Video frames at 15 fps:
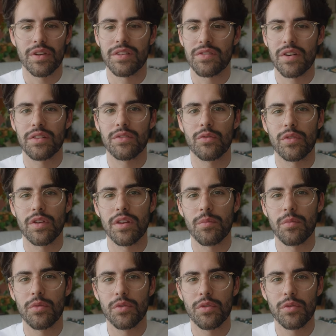trying to read a
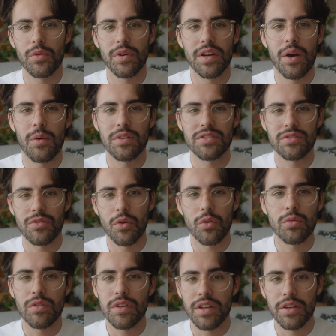book when I was
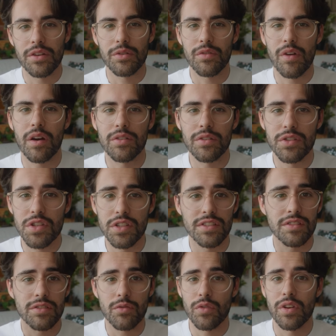all year round
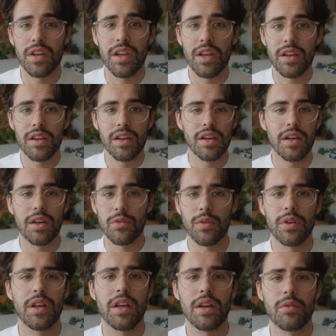just reading and
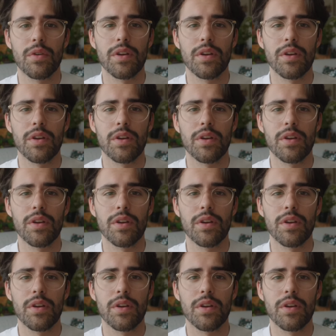reading and